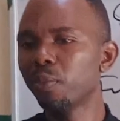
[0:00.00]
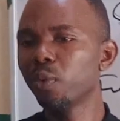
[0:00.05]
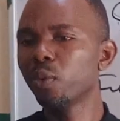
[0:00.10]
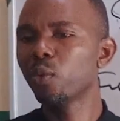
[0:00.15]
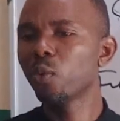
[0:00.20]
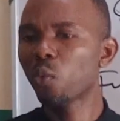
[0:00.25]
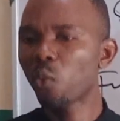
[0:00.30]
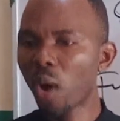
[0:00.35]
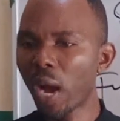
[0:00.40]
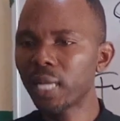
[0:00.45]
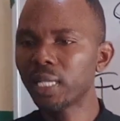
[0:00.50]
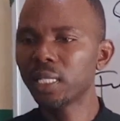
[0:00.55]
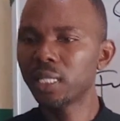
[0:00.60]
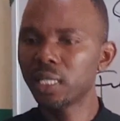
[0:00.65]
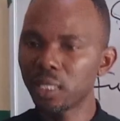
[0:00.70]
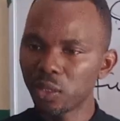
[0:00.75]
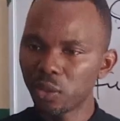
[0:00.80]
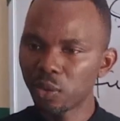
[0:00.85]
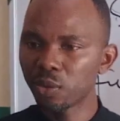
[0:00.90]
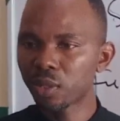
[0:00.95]
why did he
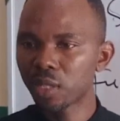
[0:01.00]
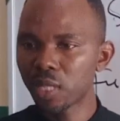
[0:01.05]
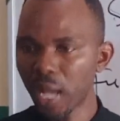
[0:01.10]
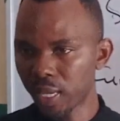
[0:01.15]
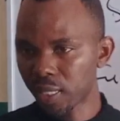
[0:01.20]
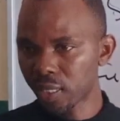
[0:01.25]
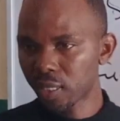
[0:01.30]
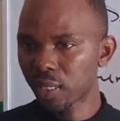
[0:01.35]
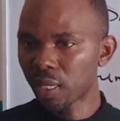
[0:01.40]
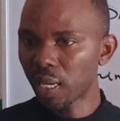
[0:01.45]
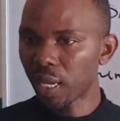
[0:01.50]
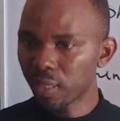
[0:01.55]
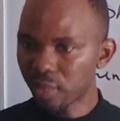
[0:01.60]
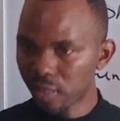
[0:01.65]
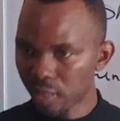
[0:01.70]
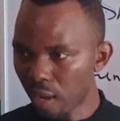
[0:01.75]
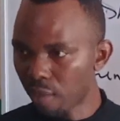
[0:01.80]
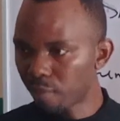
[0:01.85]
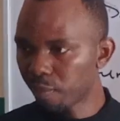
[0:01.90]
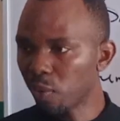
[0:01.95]
use that
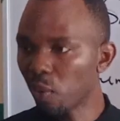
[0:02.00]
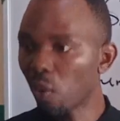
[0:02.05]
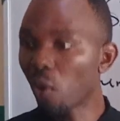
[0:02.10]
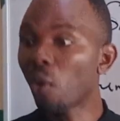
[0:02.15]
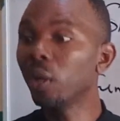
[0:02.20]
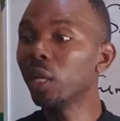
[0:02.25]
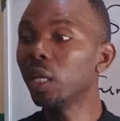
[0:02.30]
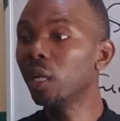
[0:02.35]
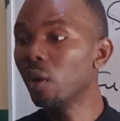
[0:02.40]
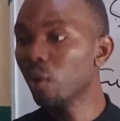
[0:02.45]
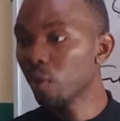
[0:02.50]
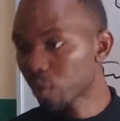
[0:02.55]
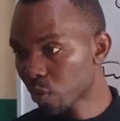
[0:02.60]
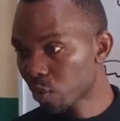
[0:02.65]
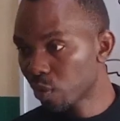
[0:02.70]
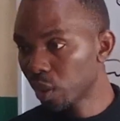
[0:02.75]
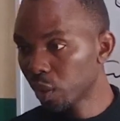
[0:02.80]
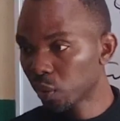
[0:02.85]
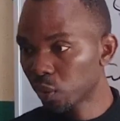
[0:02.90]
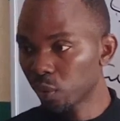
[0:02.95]
example or
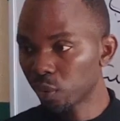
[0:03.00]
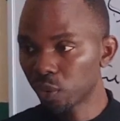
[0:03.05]
illustration?